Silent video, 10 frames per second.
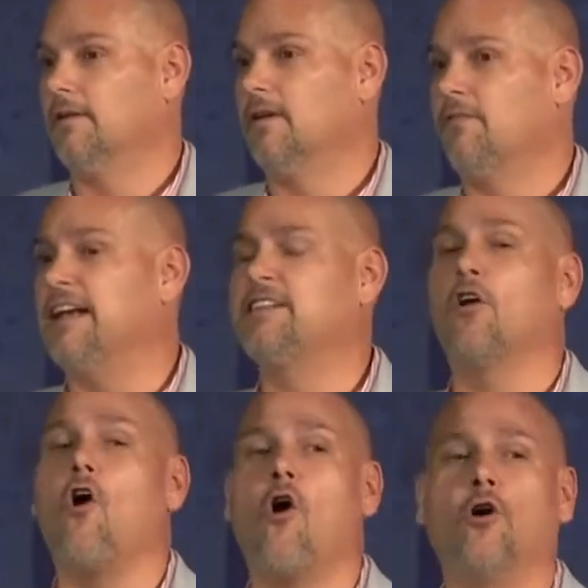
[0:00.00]
they
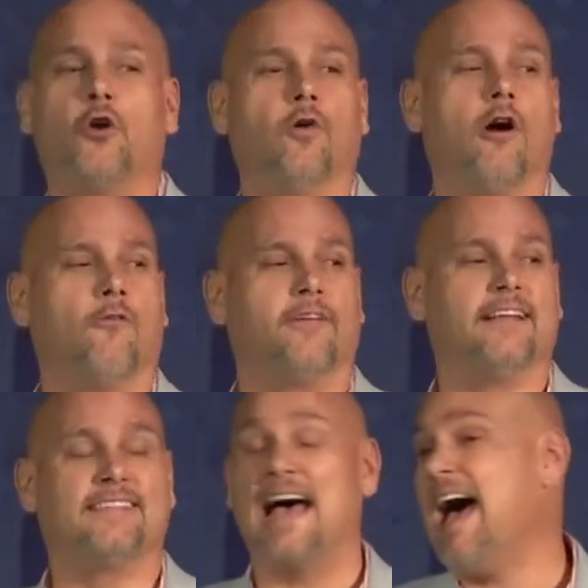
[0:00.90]
start arguing over
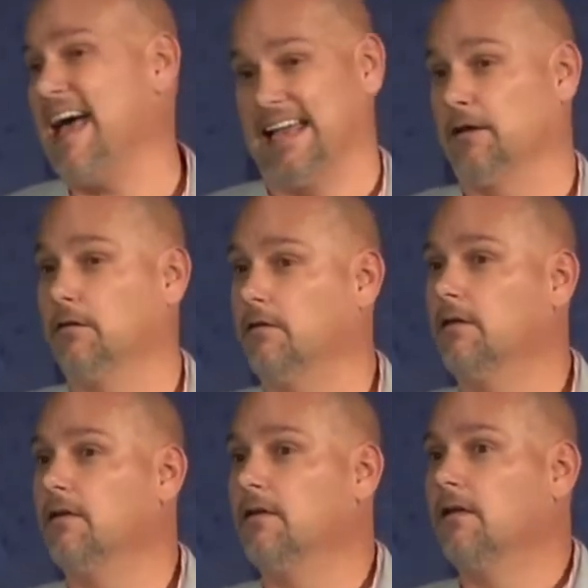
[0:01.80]
design.
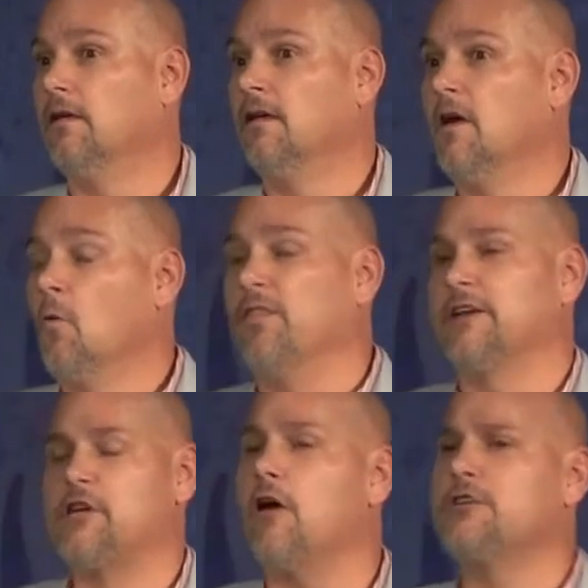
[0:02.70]
When the
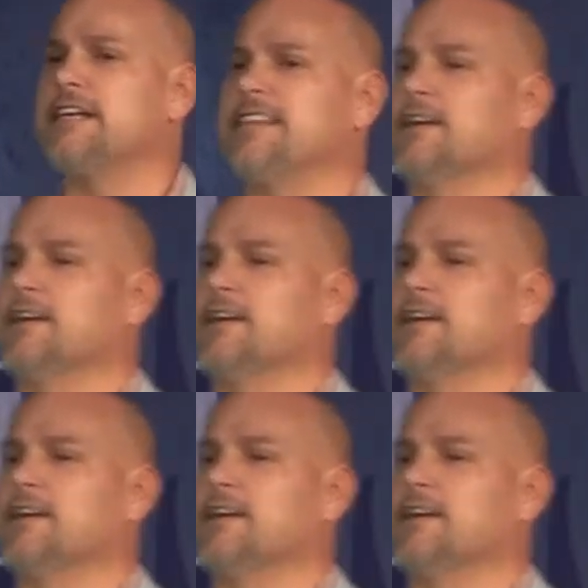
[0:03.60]
church isn't